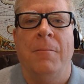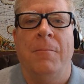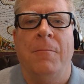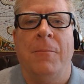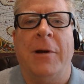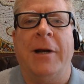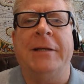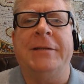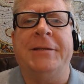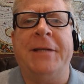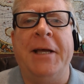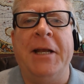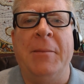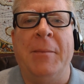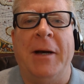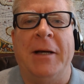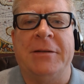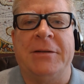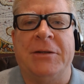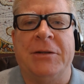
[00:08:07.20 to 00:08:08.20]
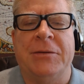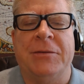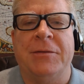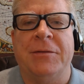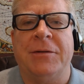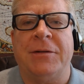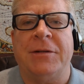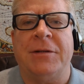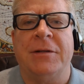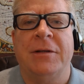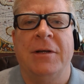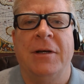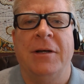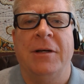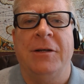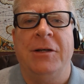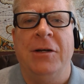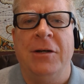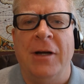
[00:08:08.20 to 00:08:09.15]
But I say to my students, you're